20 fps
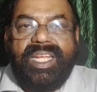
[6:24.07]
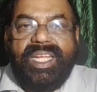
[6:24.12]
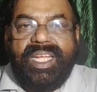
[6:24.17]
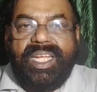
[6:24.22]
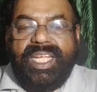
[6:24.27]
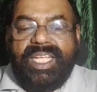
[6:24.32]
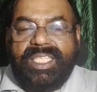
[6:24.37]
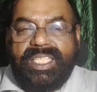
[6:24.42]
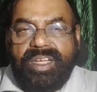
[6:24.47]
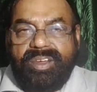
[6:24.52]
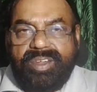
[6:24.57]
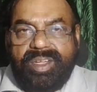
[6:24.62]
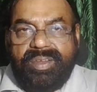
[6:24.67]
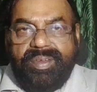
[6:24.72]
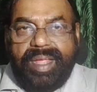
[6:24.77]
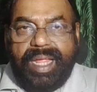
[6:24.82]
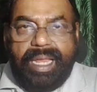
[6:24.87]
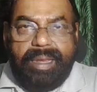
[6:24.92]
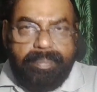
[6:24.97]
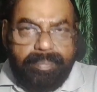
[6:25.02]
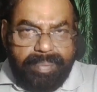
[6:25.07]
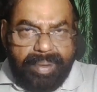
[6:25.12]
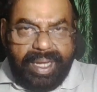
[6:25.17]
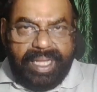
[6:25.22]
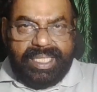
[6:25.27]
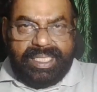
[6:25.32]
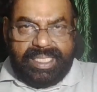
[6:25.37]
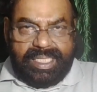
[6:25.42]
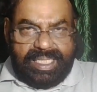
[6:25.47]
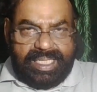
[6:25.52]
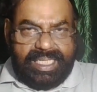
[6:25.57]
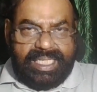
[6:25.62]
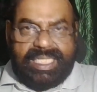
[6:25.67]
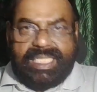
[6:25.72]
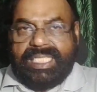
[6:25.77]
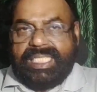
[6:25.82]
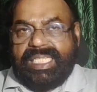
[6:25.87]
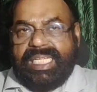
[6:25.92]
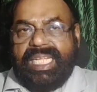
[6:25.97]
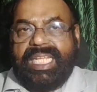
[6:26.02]
He is out of
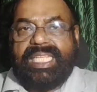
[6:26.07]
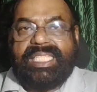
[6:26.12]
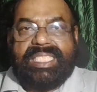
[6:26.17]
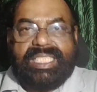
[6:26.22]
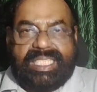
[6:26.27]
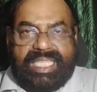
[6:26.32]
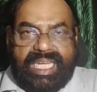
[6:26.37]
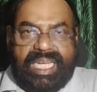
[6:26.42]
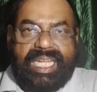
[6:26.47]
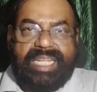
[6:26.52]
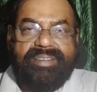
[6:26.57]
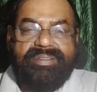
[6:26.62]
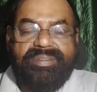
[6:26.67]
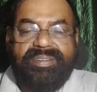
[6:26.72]
helplessness a slave.